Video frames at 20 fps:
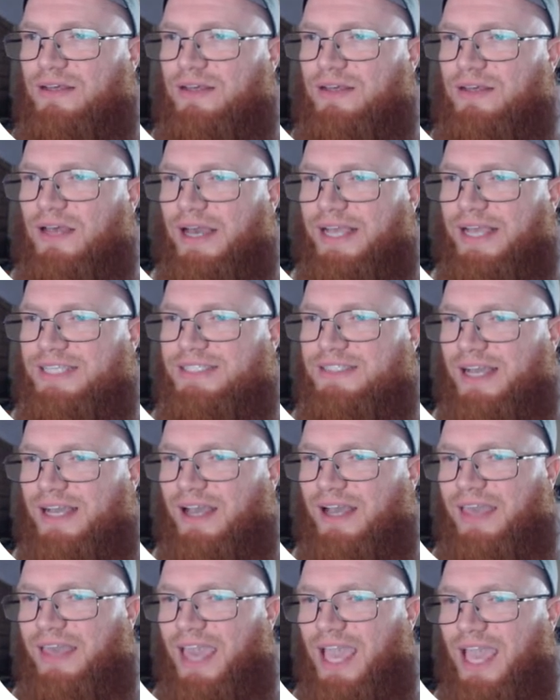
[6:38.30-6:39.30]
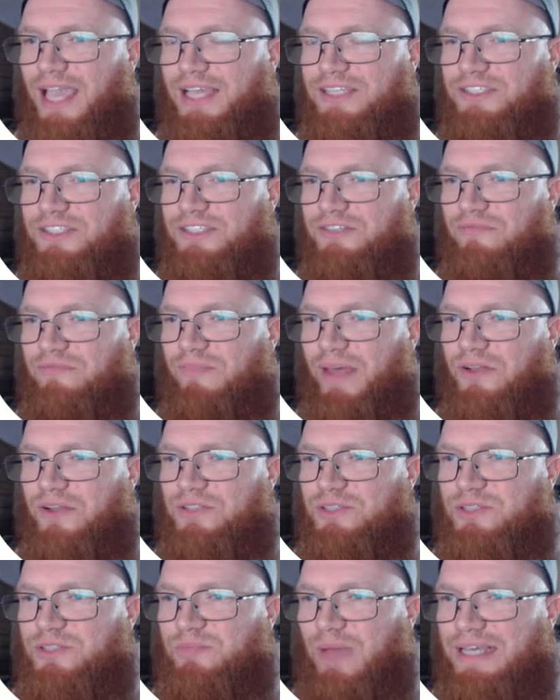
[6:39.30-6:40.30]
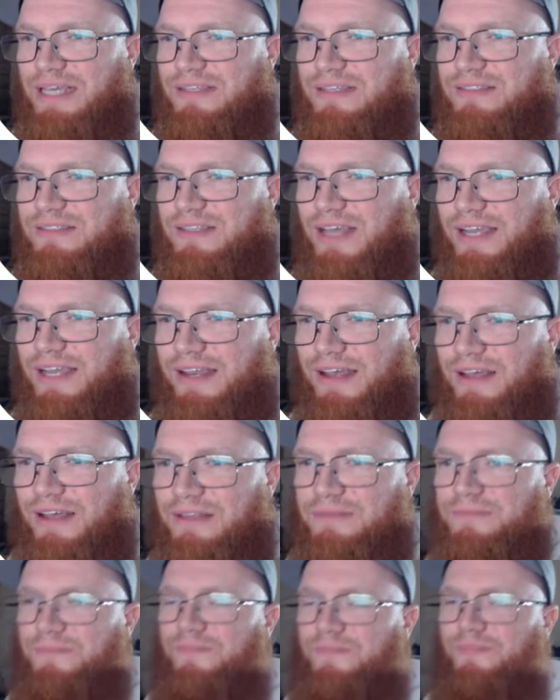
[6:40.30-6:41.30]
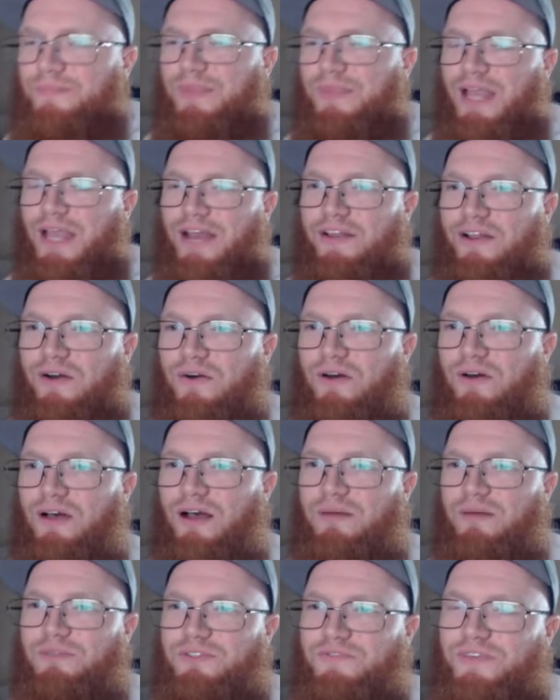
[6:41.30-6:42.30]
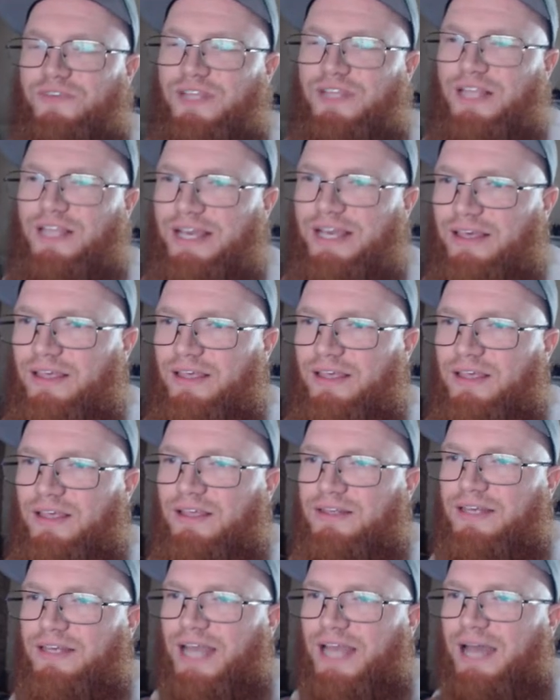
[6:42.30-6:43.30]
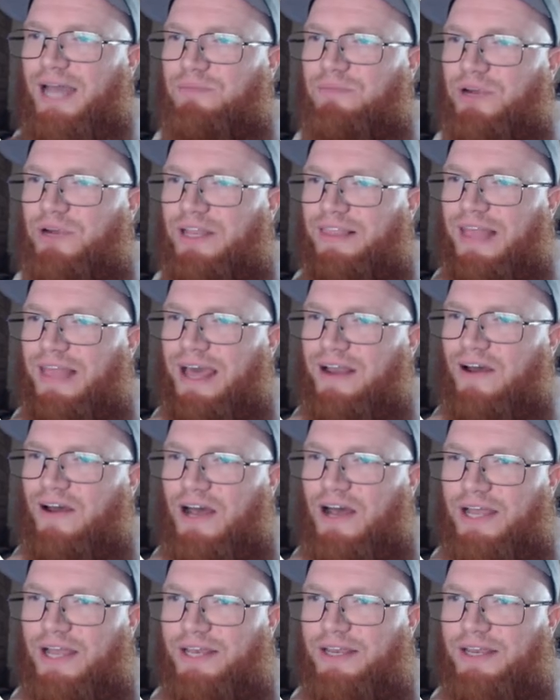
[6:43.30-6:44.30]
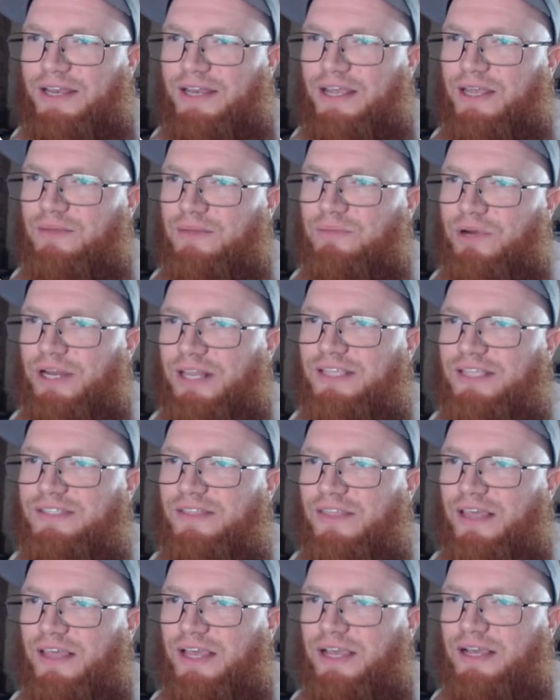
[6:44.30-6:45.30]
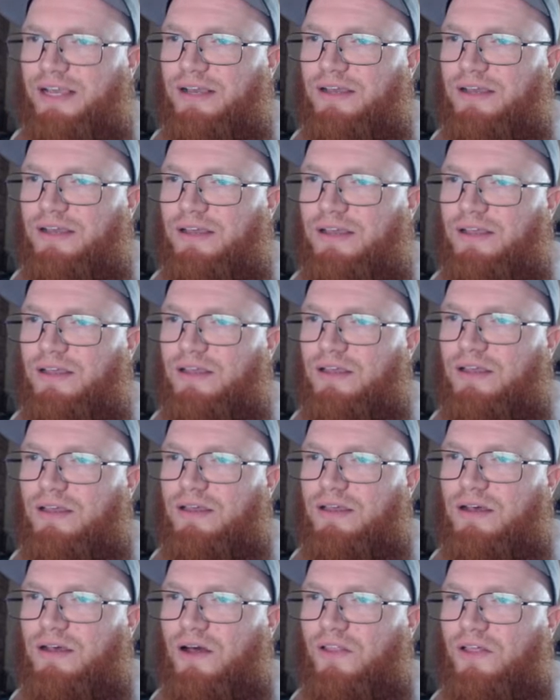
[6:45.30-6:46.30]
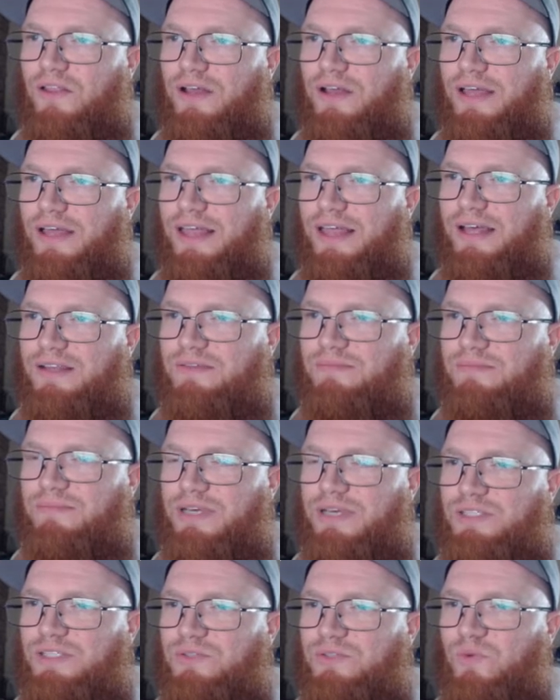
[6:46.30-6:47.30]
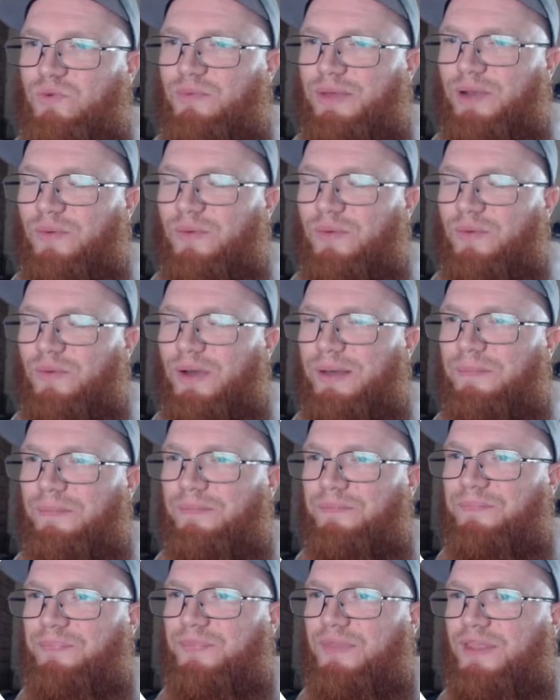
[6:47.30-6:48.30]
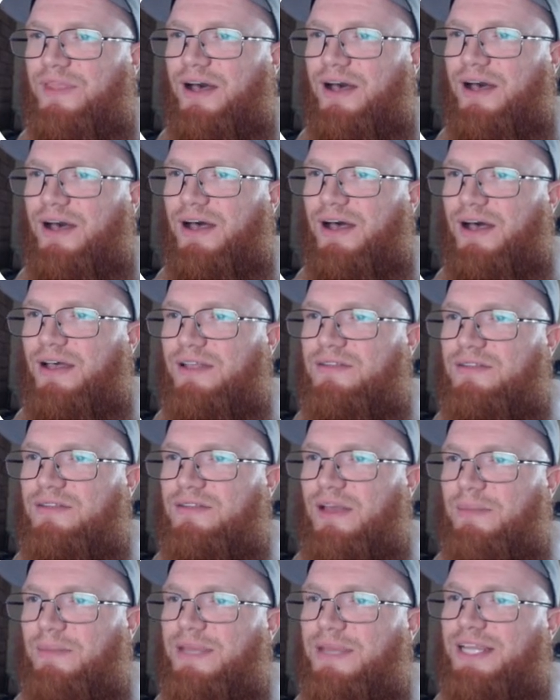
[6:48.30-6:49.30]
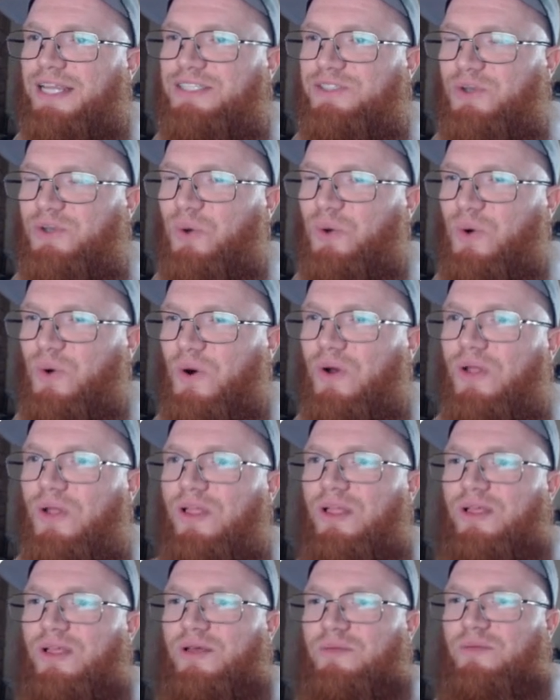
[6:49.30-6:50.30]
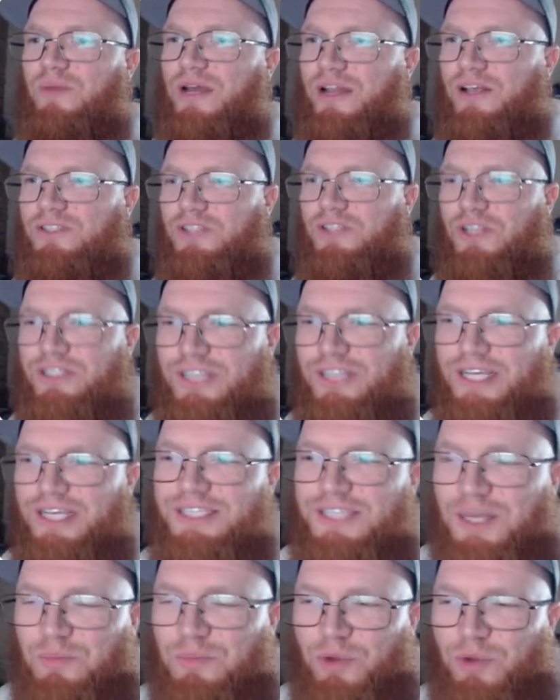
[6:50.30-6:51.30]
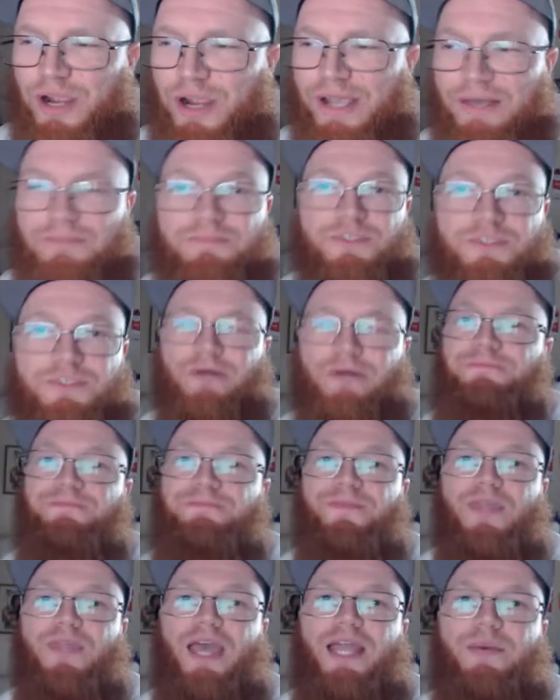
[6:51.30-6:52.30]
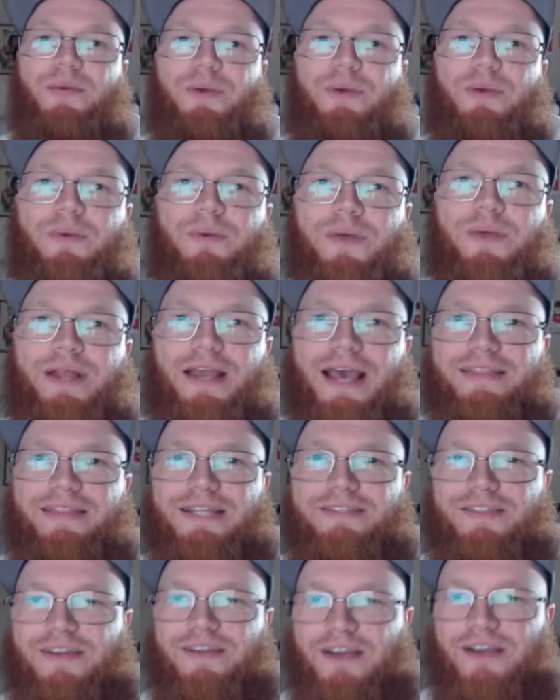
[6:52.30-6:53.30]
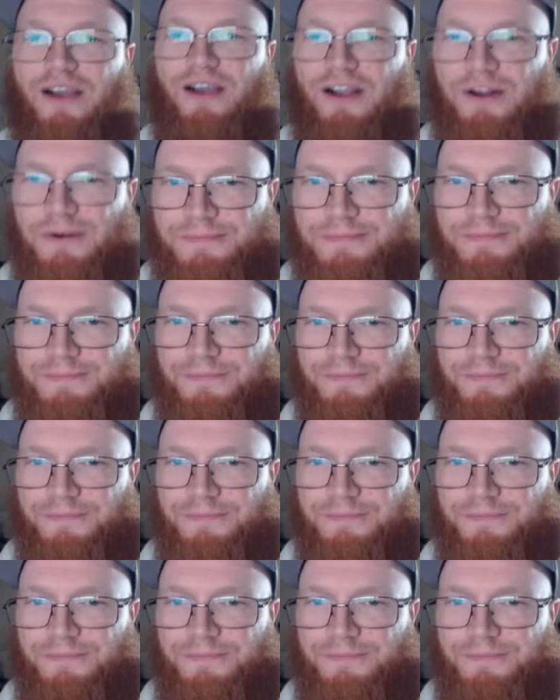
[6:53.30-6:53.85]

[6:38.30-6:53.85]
I guess it's like a cage of metal spikes, kind of. I don't know. I almost feel like not putting that on and putting this thing, although look at that big swooping whip. I mean, it's cool, but it also looks like it's going to break. So anyway, to add that to the cart.